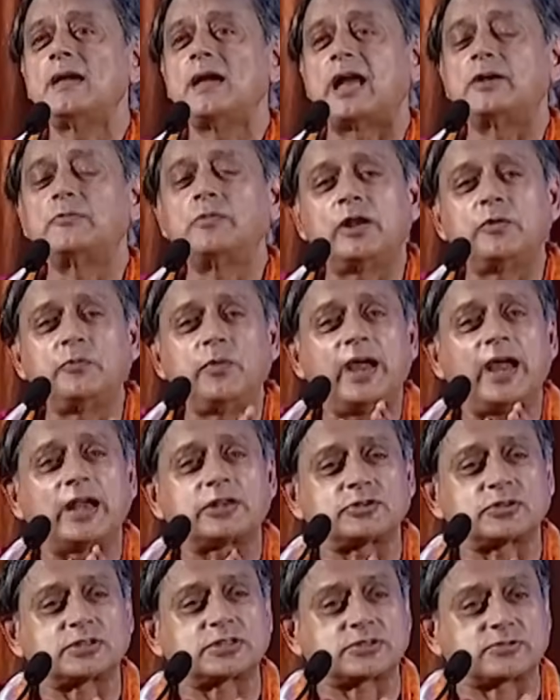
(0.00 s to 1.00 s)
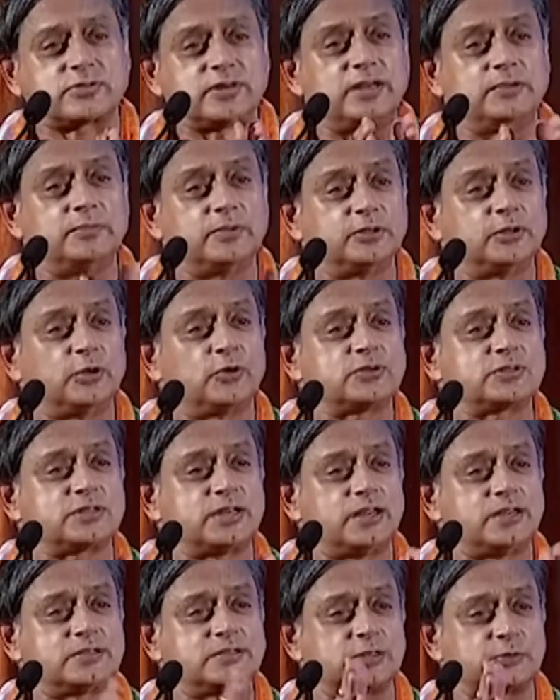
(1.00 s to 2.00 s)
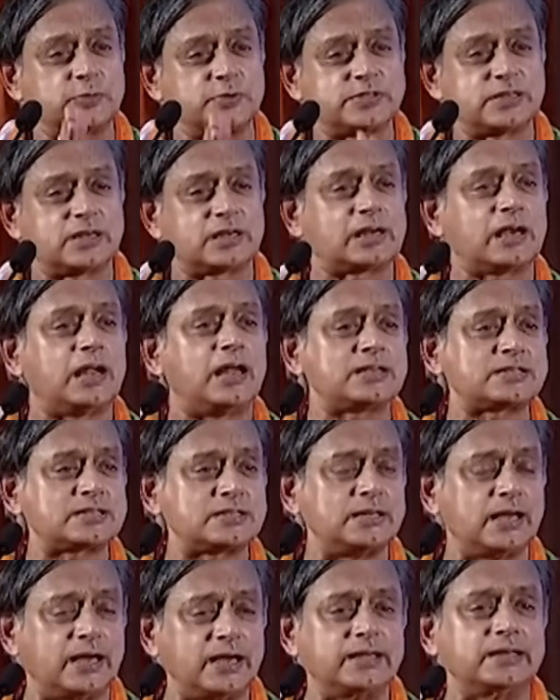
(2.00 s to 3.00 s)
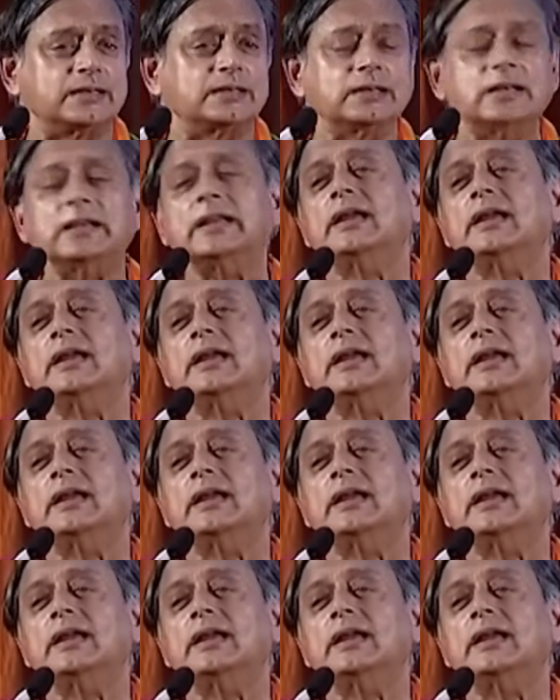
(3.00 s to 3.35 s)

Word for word: And when we had to stream, in those days it was in class 9,